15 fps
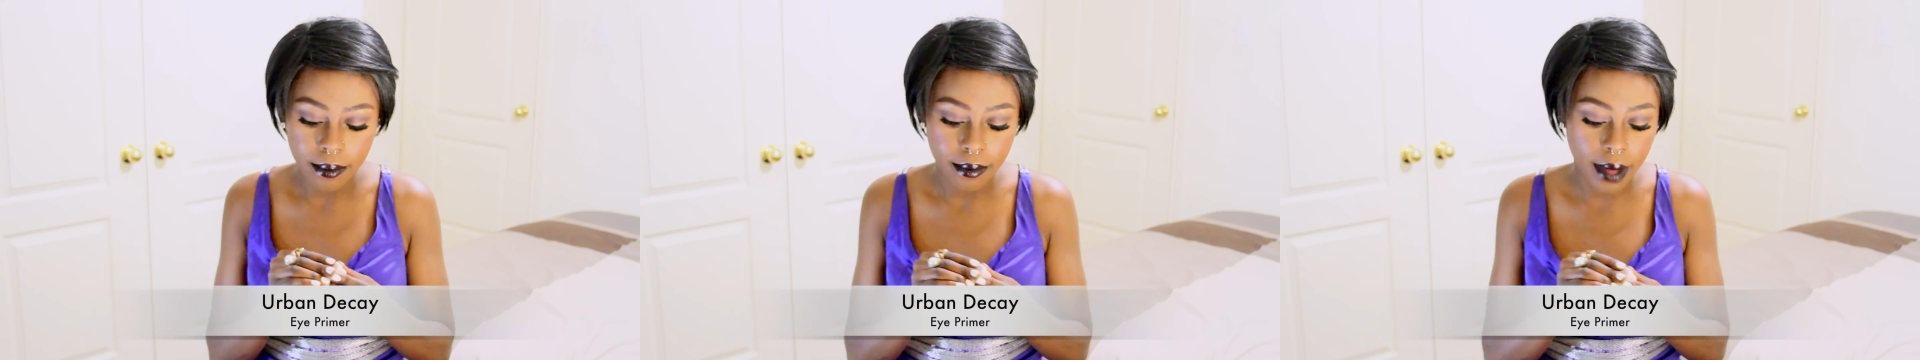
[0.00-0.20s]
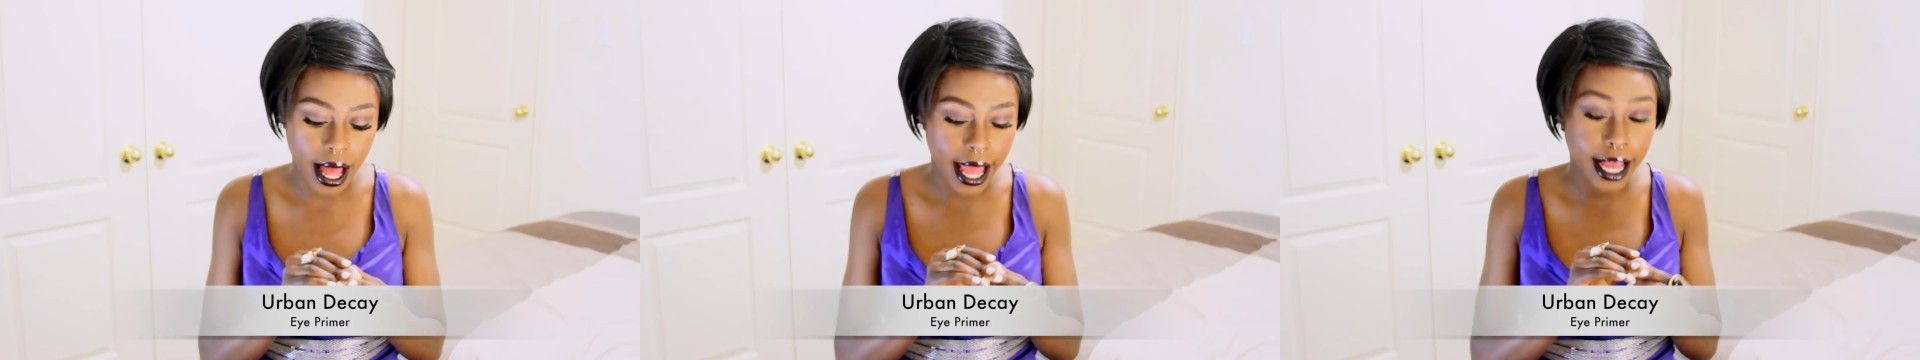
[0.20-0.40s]

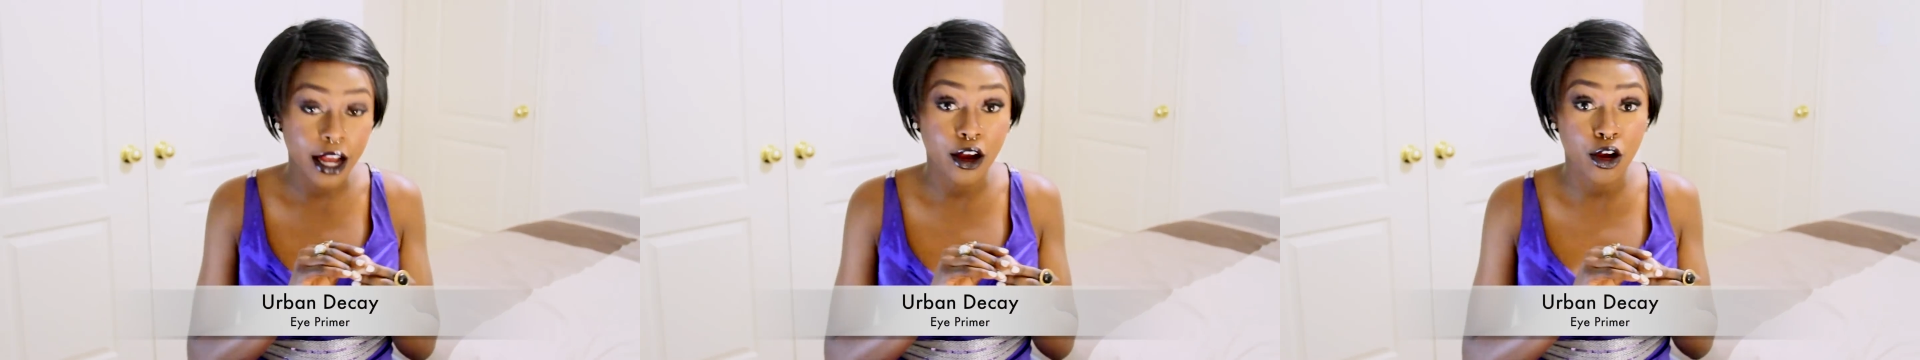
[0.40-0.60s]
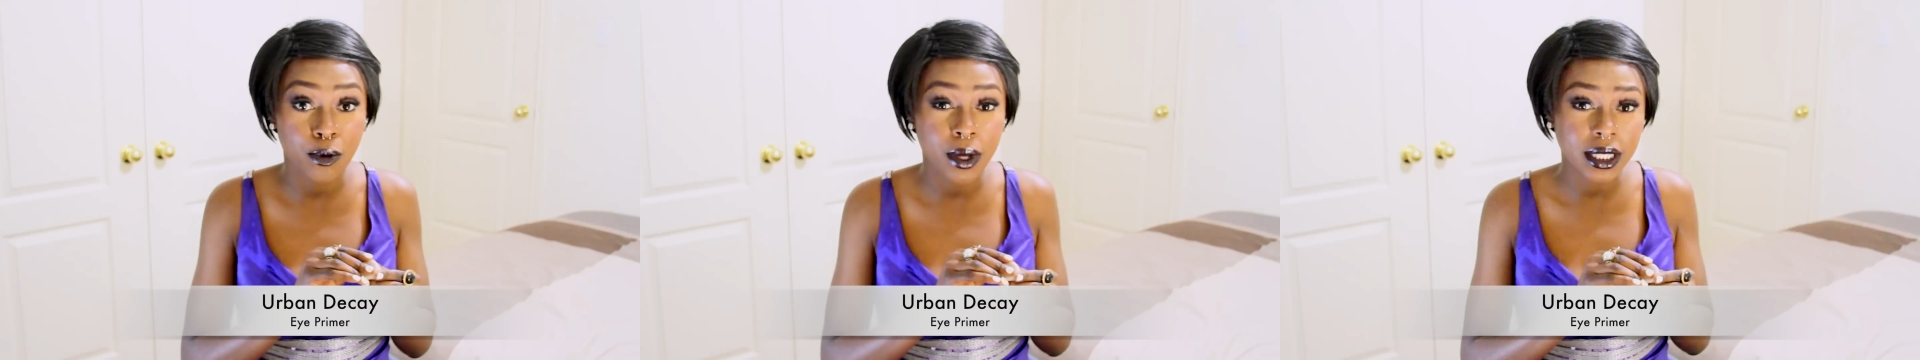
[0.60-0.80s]
my
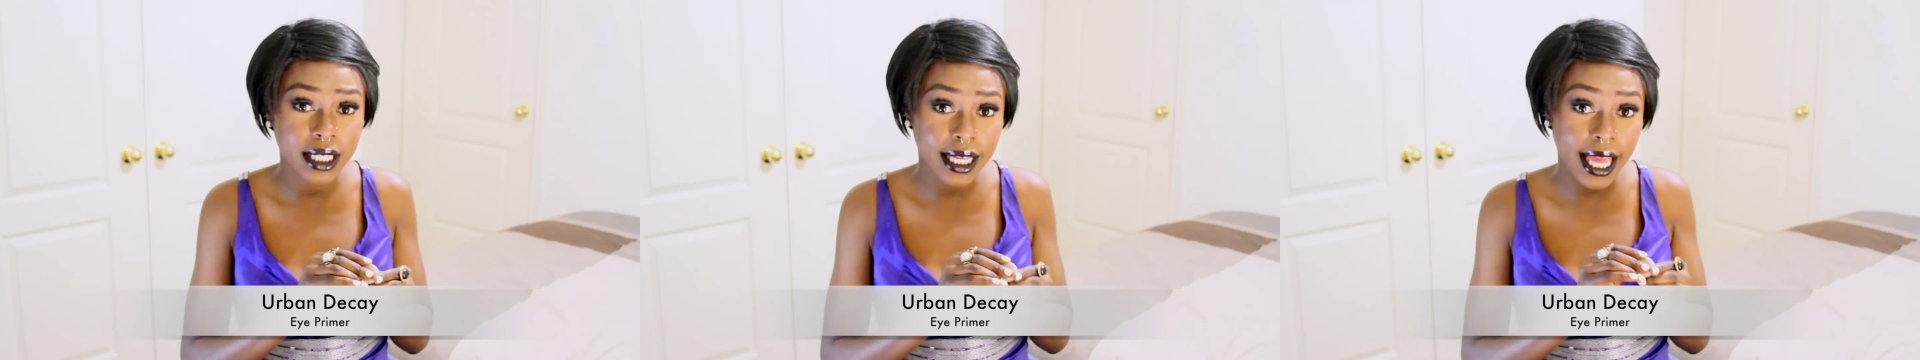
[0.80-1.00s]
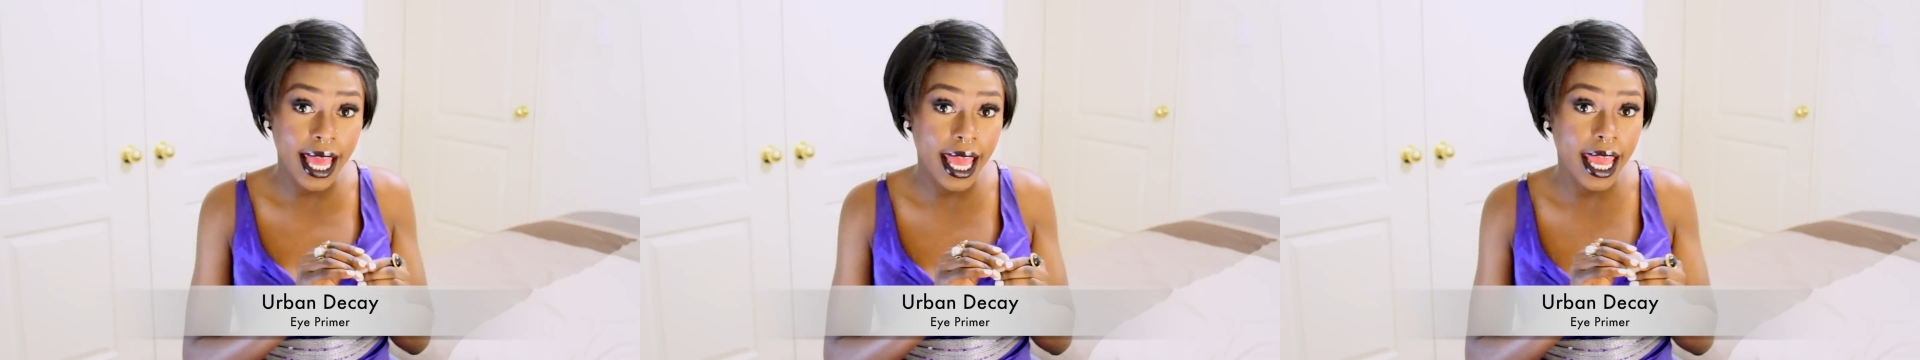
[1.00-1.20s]
Urban
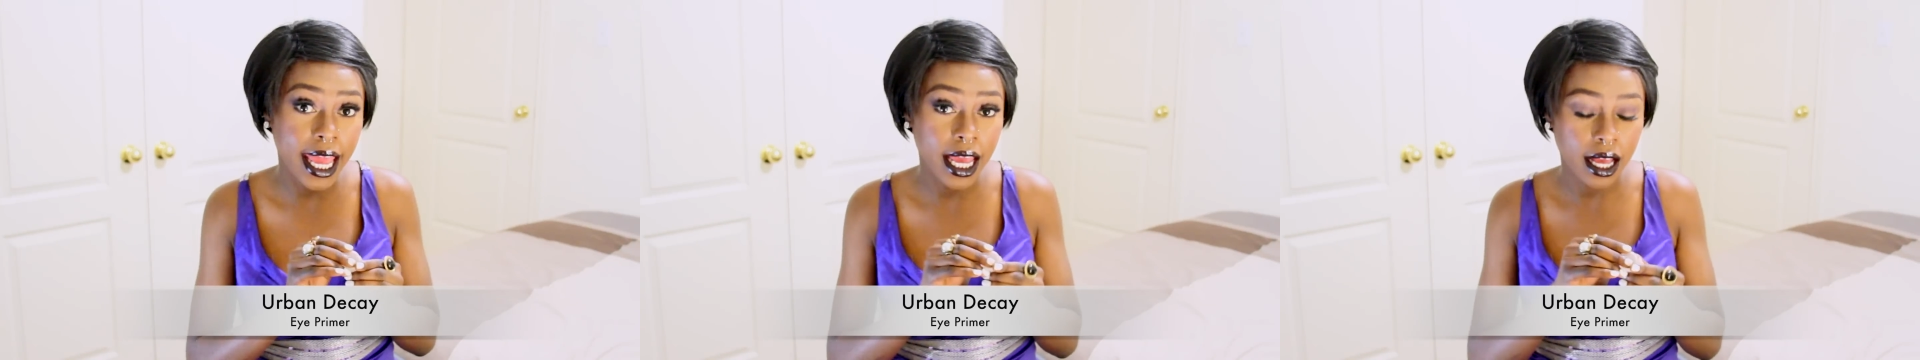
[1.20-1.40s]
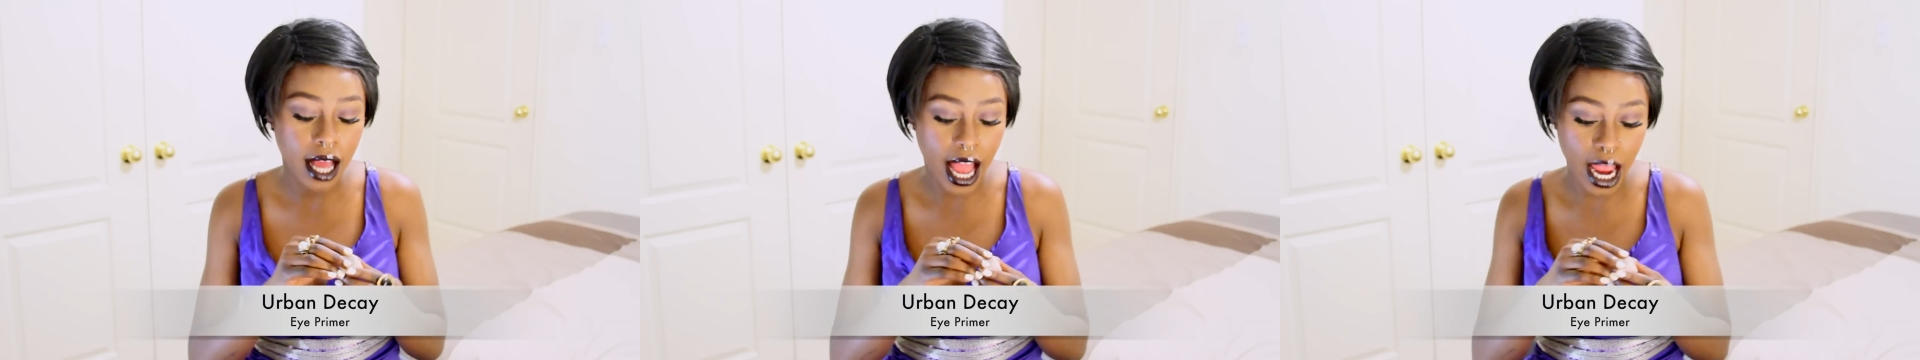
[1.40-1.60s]

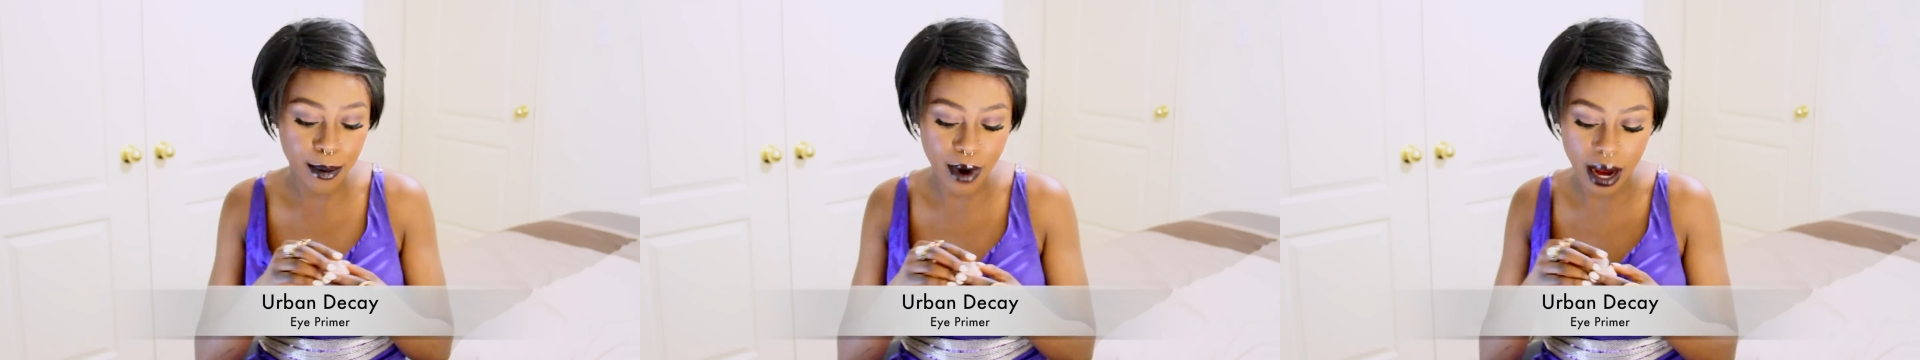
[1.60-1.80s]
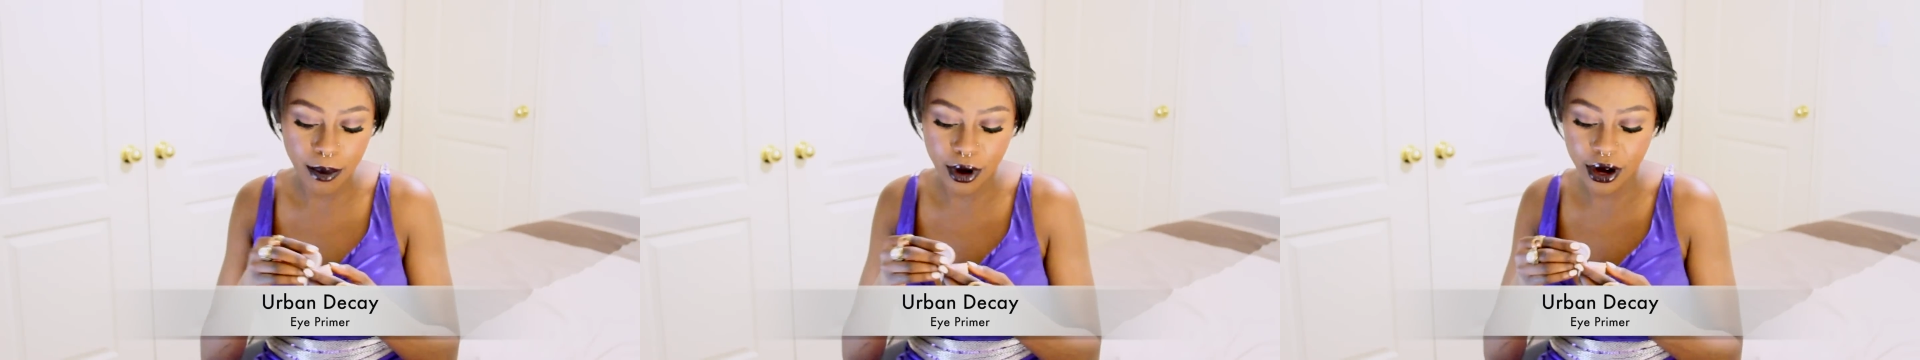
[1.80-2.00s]
Decay eye
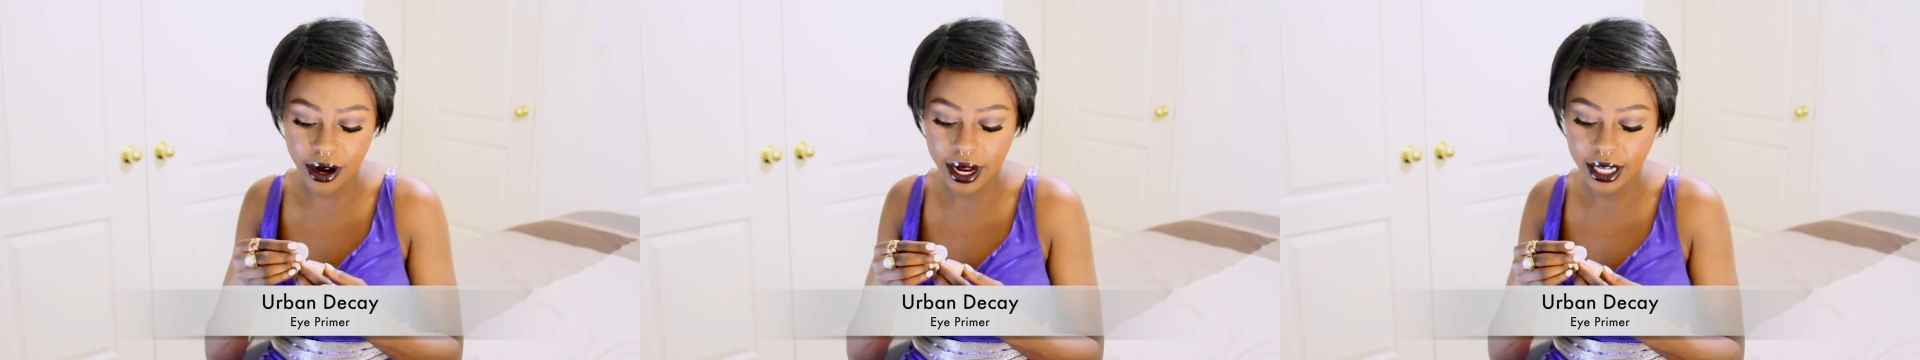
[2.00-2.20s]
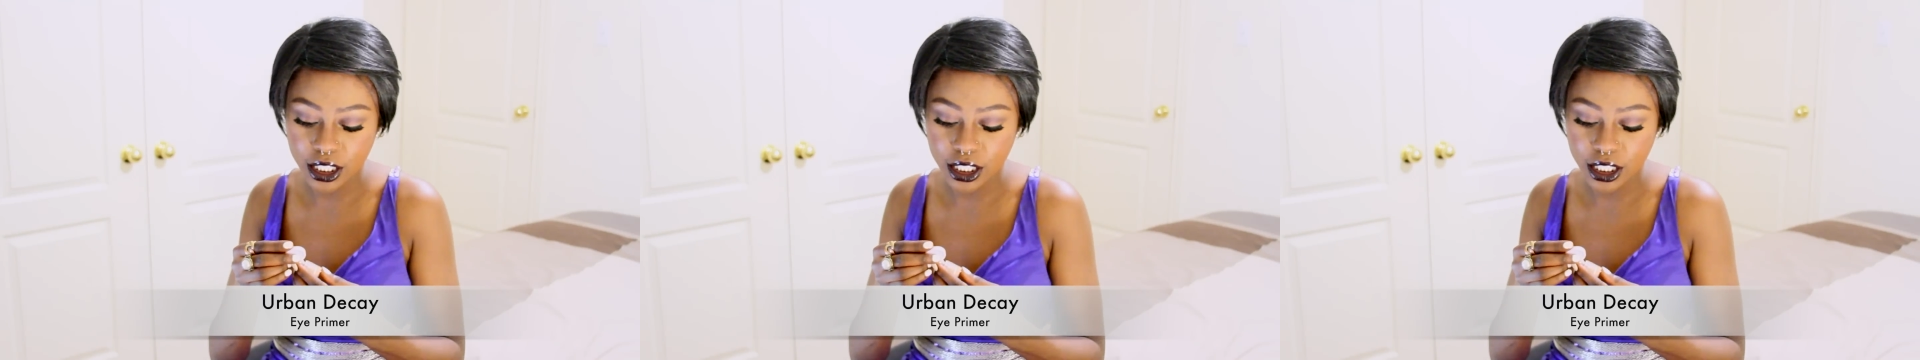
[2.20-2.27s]
primer,